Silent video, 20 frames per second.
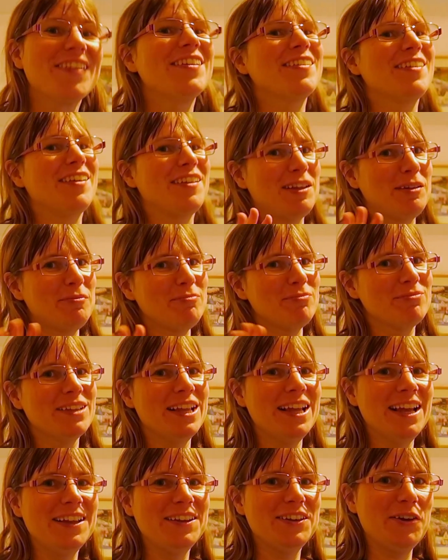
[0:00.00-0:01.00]
So I was like,
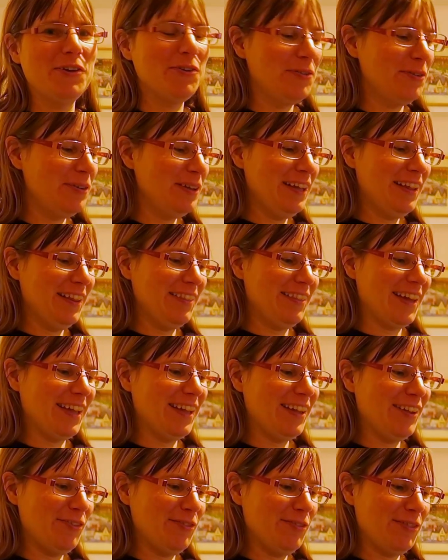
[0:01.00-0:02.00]
no,
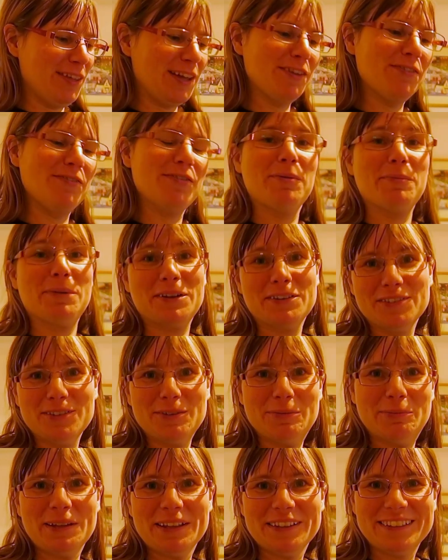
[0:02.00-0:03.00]
thank you very
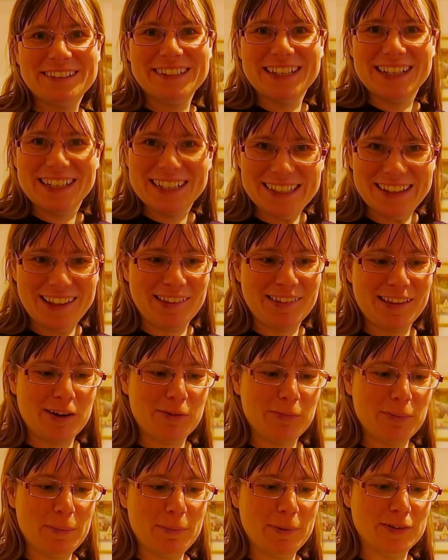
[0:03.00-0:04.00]
much, but that's out
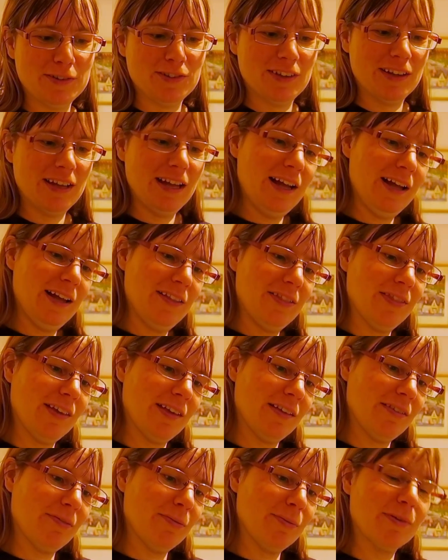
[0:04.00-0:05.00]
of my budget.
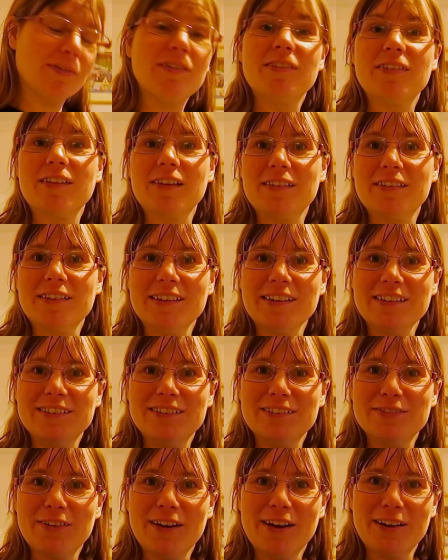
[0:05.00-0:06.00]
This was
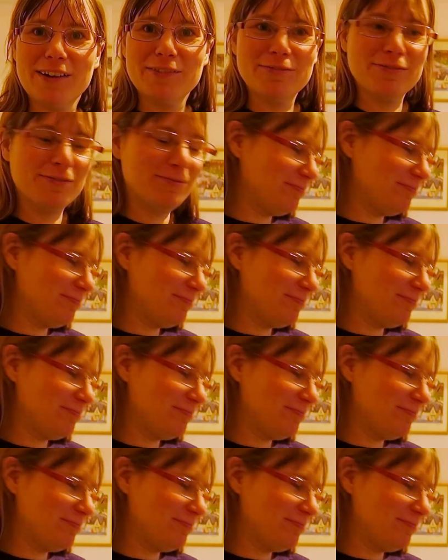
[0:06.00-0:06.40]
£6.95.